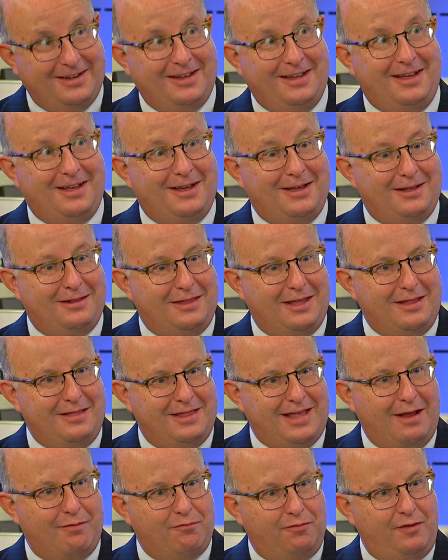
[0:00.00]

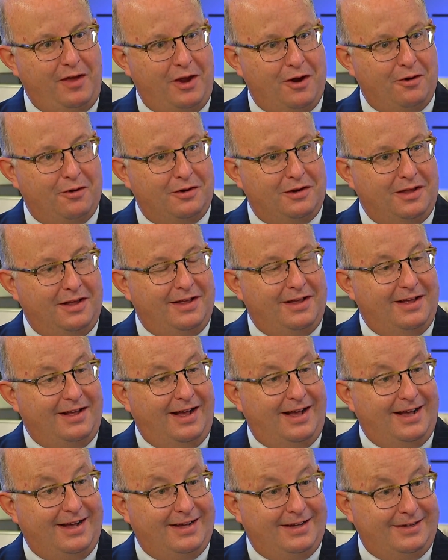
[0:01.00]
than feared,
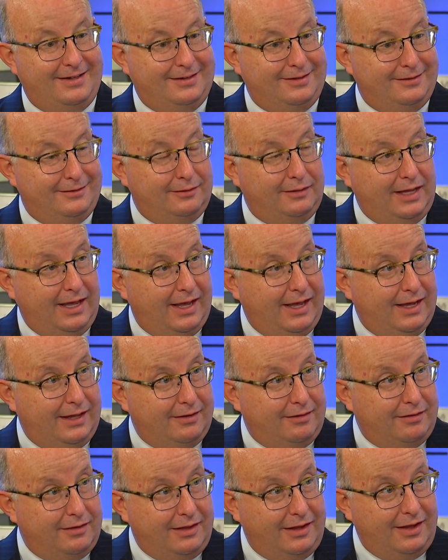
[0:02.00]

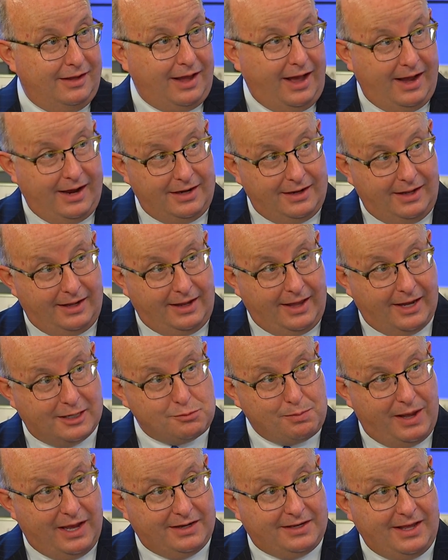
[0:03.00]
and the heightening
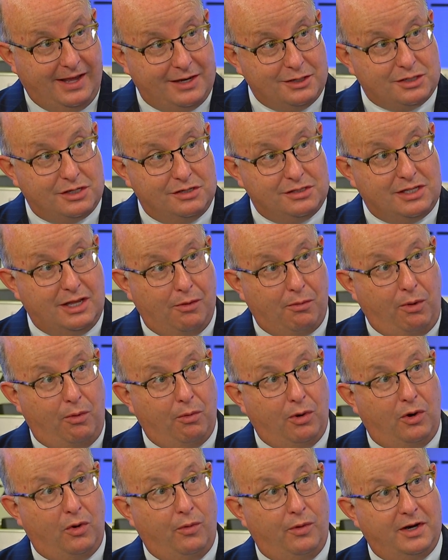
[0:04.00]
expectations that
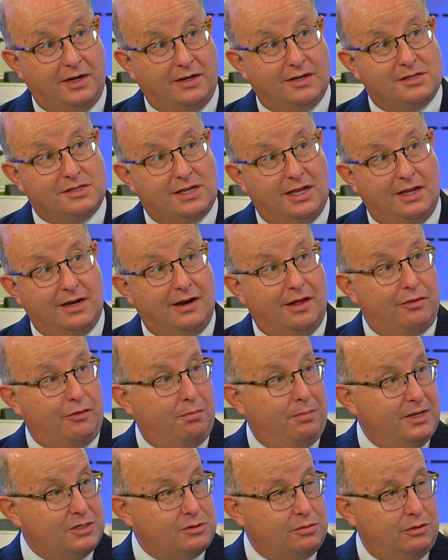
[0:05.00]
we were going to see another
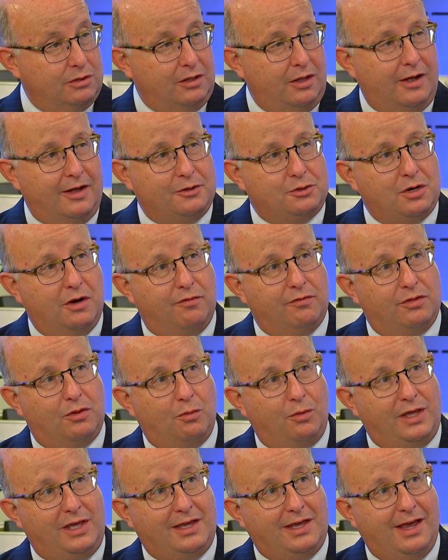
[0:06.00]
missile launch over
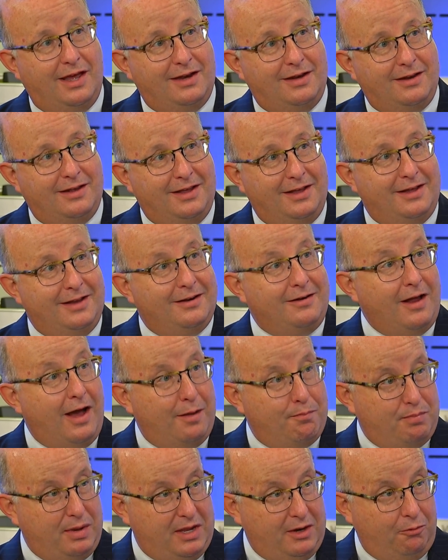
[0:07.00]
the weekend
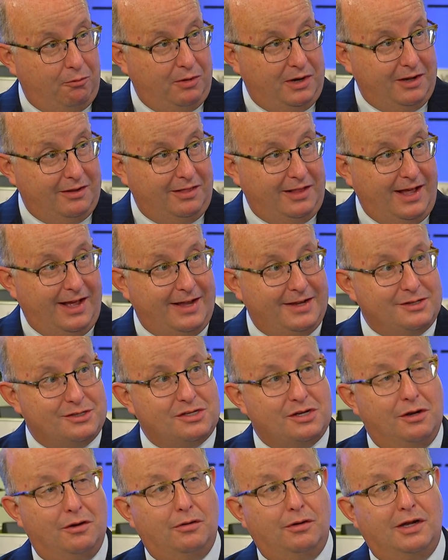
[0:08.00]
not being realized.
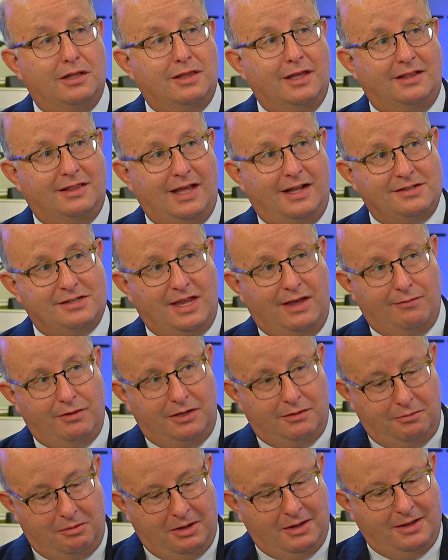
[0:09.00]
So I think that's given